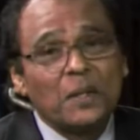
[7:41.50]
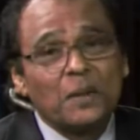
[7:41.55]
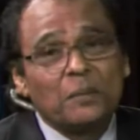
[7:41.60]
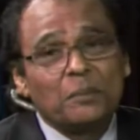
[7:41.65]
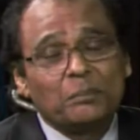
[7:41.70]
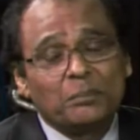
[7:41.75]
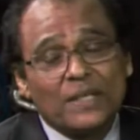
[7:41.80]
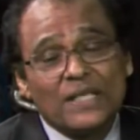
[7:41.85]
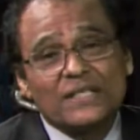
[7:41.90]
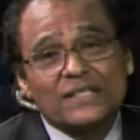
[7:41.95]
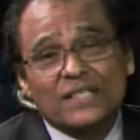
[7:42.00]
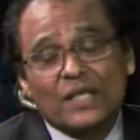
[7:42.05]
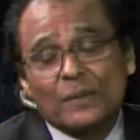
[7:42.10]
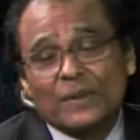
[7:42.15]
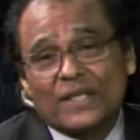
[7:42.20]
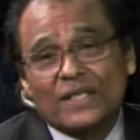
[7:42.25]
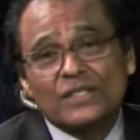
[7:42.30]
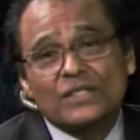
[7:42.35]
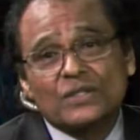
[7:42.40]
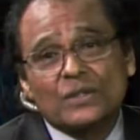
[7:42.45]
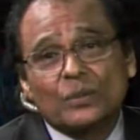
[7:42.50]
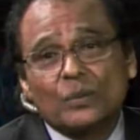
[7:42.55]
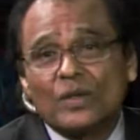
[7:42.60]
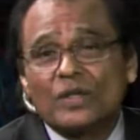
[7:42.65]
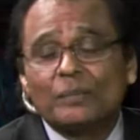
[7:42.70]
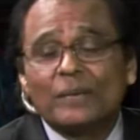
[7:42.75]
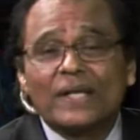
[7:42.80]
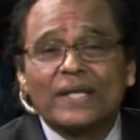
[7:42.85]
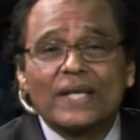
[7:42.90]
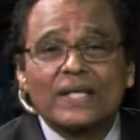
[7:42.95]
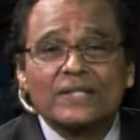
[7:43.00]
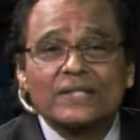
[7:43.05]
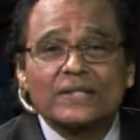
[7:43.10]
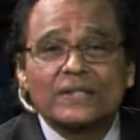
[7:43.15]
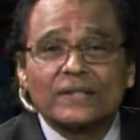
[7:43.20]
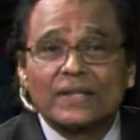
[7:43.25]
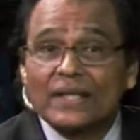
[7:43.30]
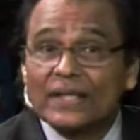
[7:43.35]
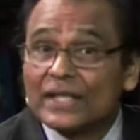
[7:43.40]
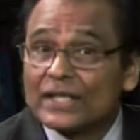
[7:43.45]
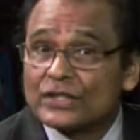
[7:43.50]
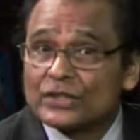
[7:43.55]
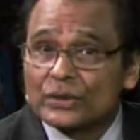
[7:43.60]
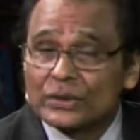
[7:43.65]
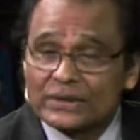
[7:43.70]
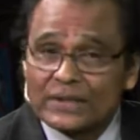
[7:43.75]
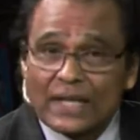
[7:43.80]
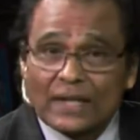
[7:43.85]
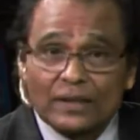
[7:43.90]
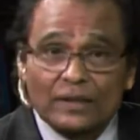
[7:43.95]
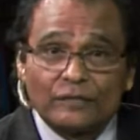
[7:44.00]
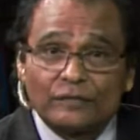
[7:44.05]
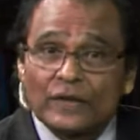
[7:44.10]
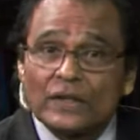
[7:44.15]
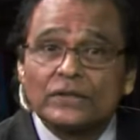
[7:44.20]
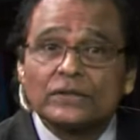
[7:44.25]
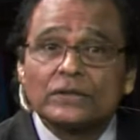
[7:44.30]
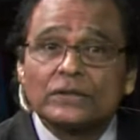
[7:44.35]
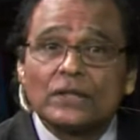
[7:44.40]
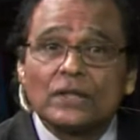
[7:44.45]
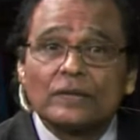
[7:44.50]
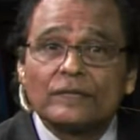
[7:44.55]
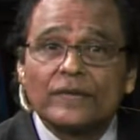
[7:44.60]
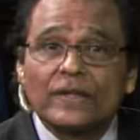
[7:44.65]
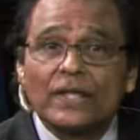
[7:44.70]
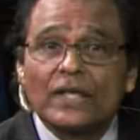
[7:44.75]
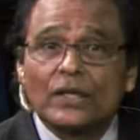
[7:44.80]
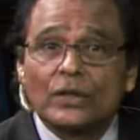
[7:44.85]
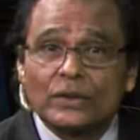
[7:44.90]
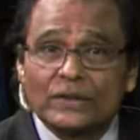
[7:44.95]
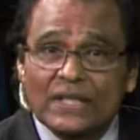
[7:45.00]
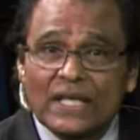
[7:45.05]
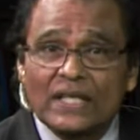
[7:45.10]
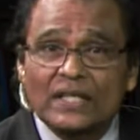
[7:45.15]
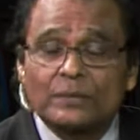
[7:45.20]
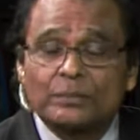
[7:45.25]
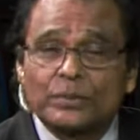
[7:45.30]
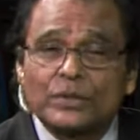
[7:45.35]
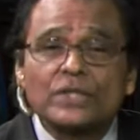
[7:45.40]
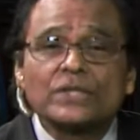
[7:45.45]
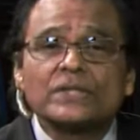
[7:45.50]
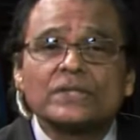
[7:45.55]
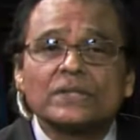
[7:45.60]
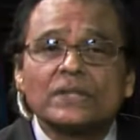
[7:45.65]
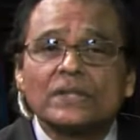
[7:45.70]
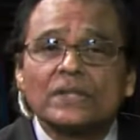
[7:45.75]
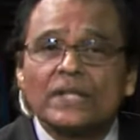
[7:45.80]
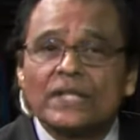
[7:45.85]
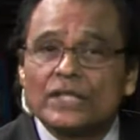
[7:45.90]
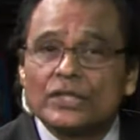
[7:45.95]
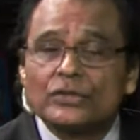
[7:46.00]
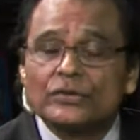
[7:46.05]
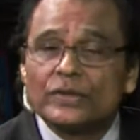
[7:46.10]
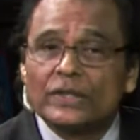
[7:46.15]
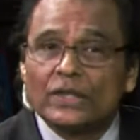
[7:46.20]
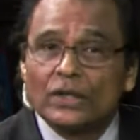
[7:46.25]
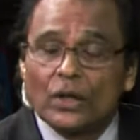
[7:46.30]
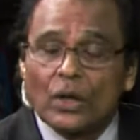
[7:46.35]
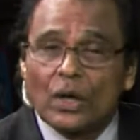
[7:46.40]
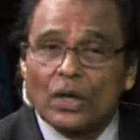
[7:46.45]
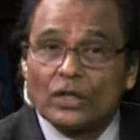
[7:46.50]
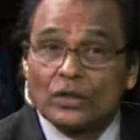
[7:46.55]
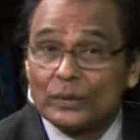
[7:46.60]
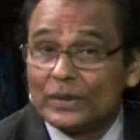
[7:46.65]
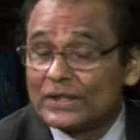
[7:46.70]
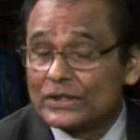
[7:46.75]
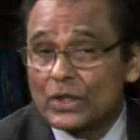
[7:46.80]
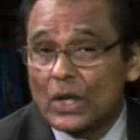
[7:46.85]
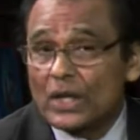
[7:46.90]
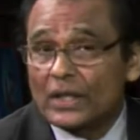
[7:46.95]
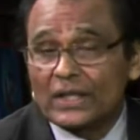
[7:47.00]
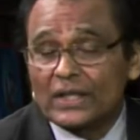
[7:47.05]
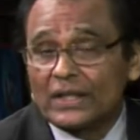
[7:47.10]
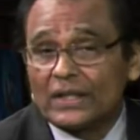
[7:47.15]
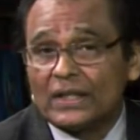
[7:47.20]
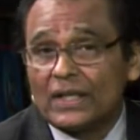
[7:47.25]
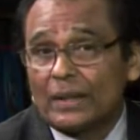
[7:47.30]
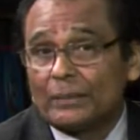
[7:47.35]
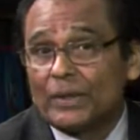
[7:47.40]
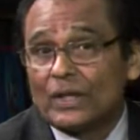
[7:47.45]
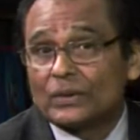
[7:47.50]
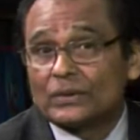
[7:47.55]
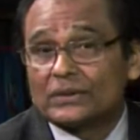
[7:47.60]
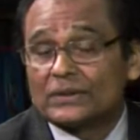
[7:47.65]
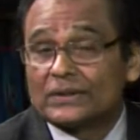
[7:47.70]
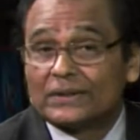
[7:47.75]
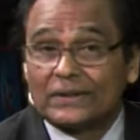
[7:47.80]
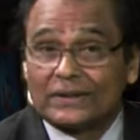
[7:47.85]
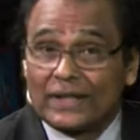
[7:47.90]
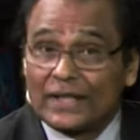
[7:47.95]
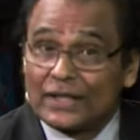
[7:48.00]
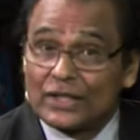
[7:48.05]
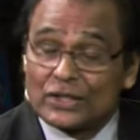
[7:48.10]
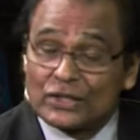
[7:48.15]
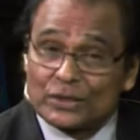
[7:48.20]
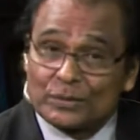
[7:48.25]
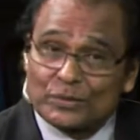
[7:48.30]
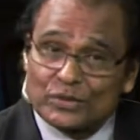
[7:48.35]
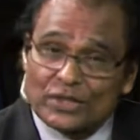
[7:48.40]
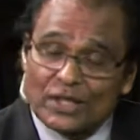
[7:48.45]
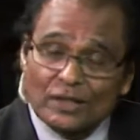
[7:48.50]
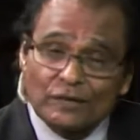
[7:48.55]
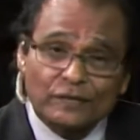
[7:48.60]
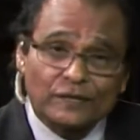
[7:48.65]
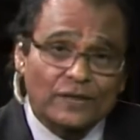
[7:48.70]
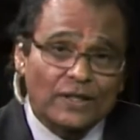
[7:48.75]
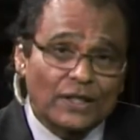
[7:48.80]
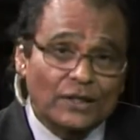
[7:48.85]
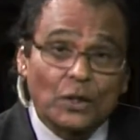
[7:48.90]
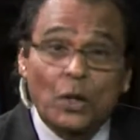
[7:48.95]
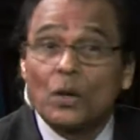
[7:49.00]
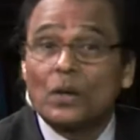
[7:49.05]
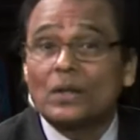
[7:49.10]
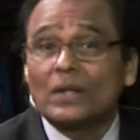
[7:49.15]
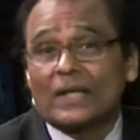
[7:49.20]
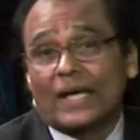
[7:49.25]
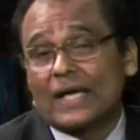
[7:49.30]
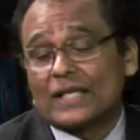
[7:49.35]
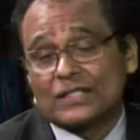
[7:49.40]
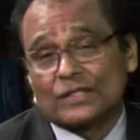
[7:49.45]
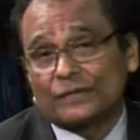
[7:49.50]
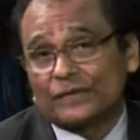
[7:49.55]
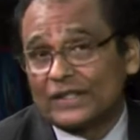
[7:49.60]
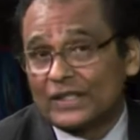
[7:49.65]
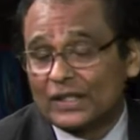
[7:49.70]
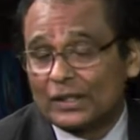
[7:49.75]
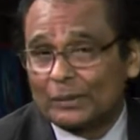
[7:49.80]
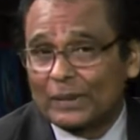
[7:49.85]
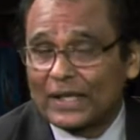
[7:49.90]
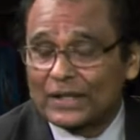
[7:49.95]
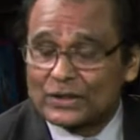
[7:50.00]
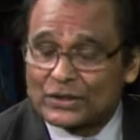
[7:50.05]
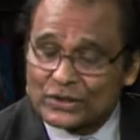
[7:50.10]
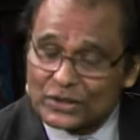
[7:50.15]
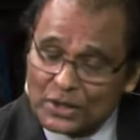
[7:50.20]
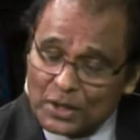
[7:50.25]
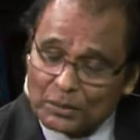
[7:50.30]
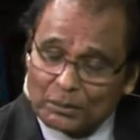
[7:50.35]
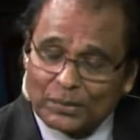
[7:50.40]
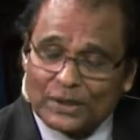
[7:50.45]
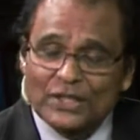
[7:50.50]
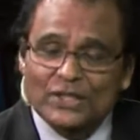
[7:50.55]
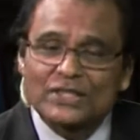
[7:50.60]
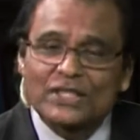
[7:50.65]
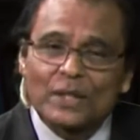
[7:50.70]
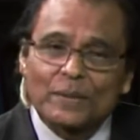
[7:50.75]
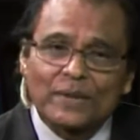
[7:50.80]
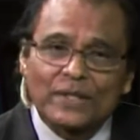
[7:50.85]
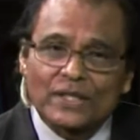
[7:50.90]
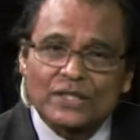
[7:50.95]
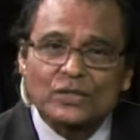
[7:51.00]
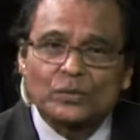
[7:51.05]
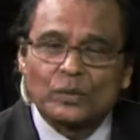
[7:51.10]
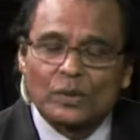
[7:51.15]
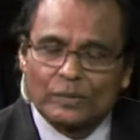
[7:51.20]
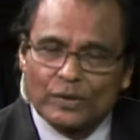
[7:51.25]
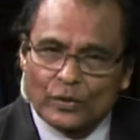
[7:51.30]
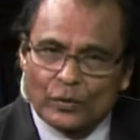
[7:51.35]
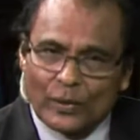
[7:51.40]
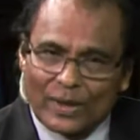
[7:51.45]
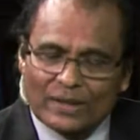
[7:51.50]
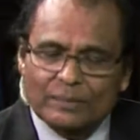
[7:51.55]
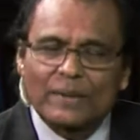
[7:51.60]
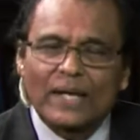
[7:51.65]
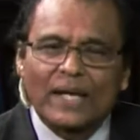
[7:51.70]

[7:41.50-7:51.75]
Please stay with us with my guest, Nainesh Kotak, the founder of the Kotak Personal Injury Law. And we'll be talking about Nainesh himself and all kinds of legal matters. Please stay with us. We'll be right back.